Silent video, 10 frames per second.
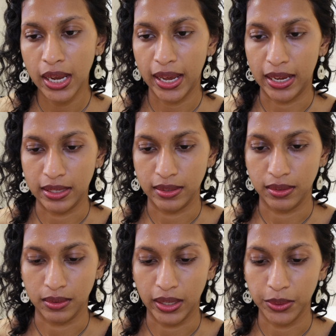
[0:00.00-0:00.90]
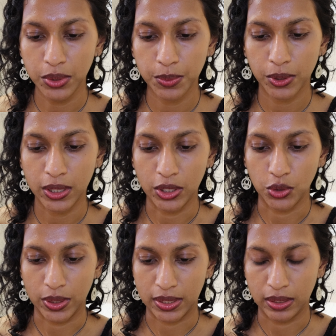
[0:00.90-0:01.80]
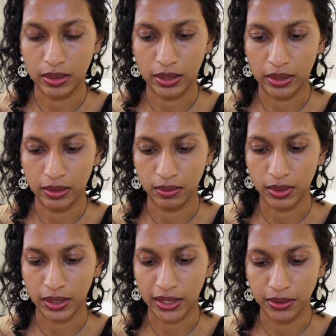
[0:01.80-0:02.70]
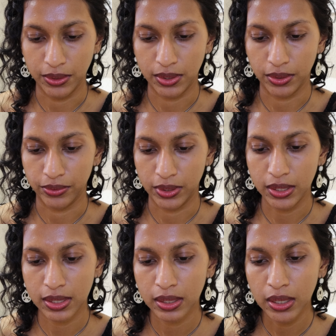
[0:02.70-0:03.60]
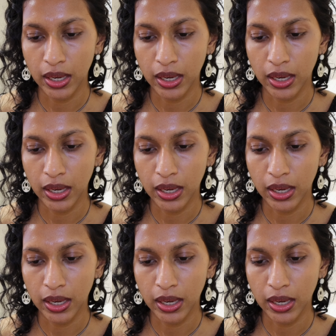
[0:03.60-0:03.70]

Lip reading: and I was pretty interested in the colors of this.